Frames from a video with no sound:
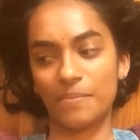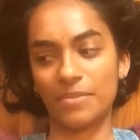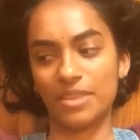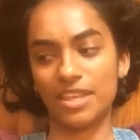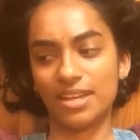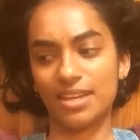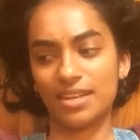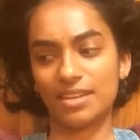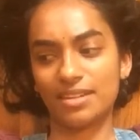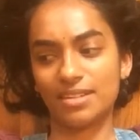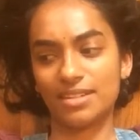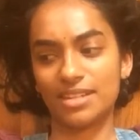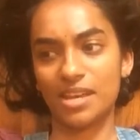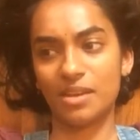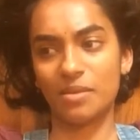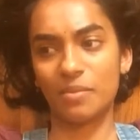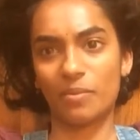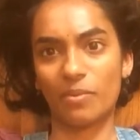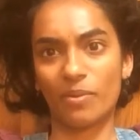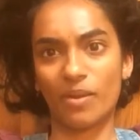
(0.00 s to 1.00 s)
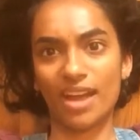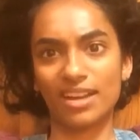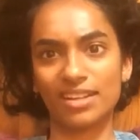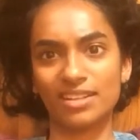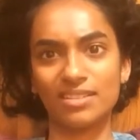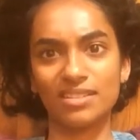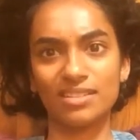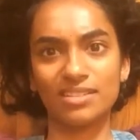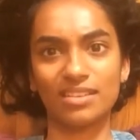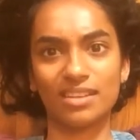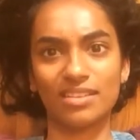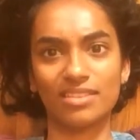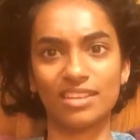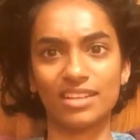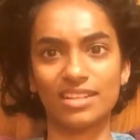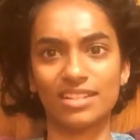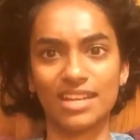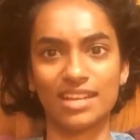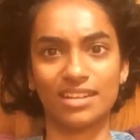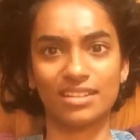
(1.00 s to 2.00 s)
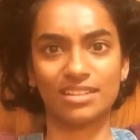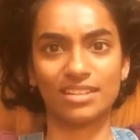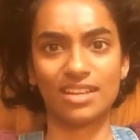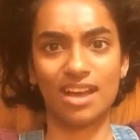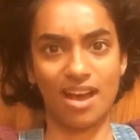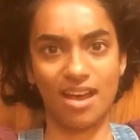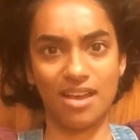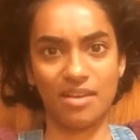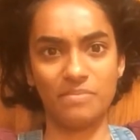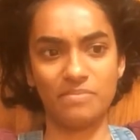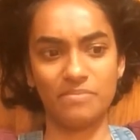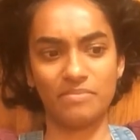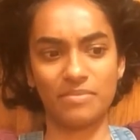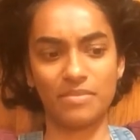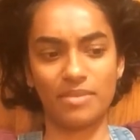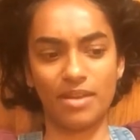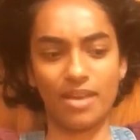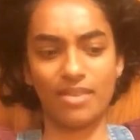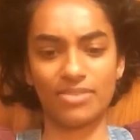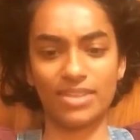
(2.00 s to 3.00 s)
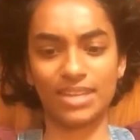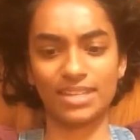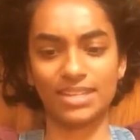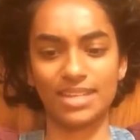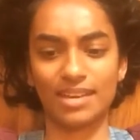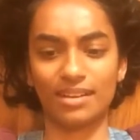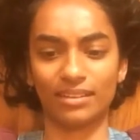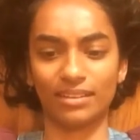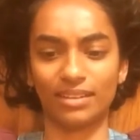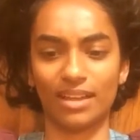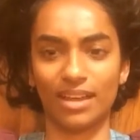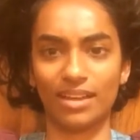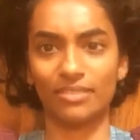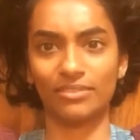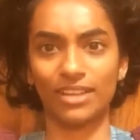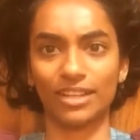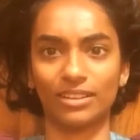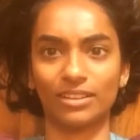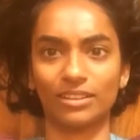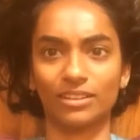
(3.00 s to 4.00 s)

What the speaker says: they take practice, and they take time, and they take a lot of like